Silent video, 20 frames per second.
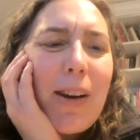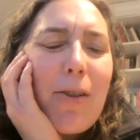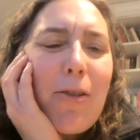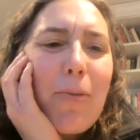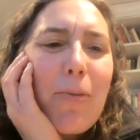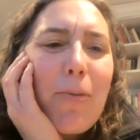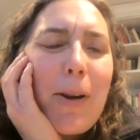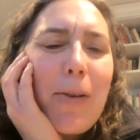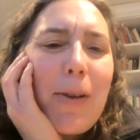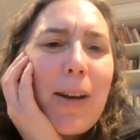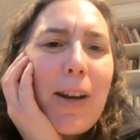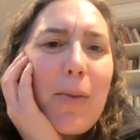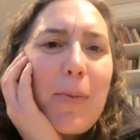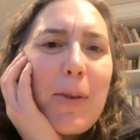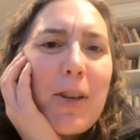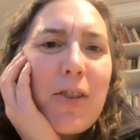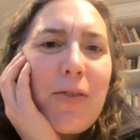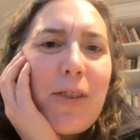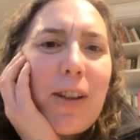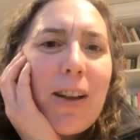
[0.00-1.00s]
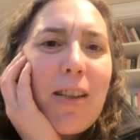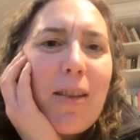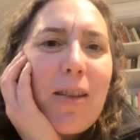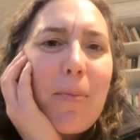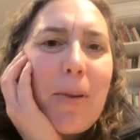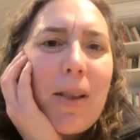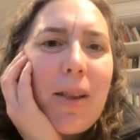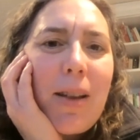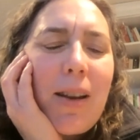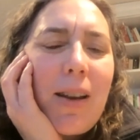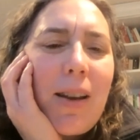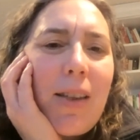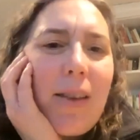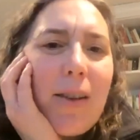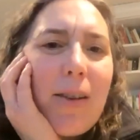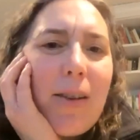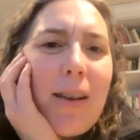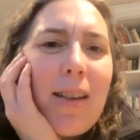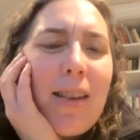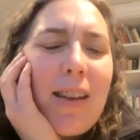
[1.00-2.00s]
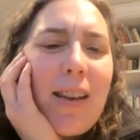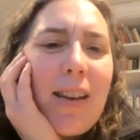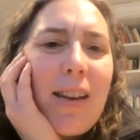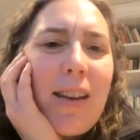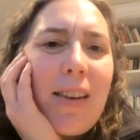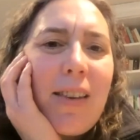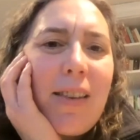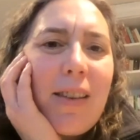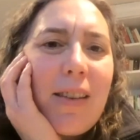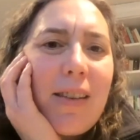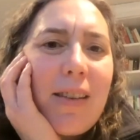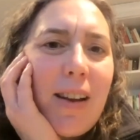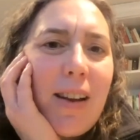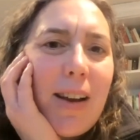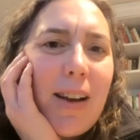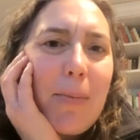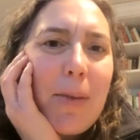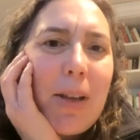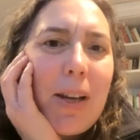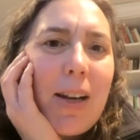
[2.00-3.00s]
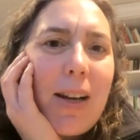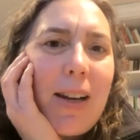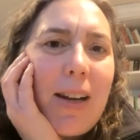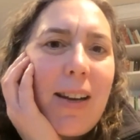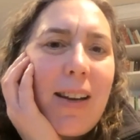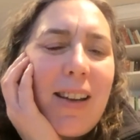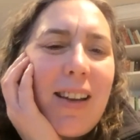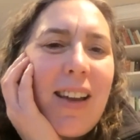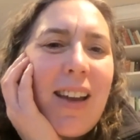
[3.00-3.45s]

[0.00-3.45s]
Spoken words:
I was wondering how much flexibility there is in the timeline.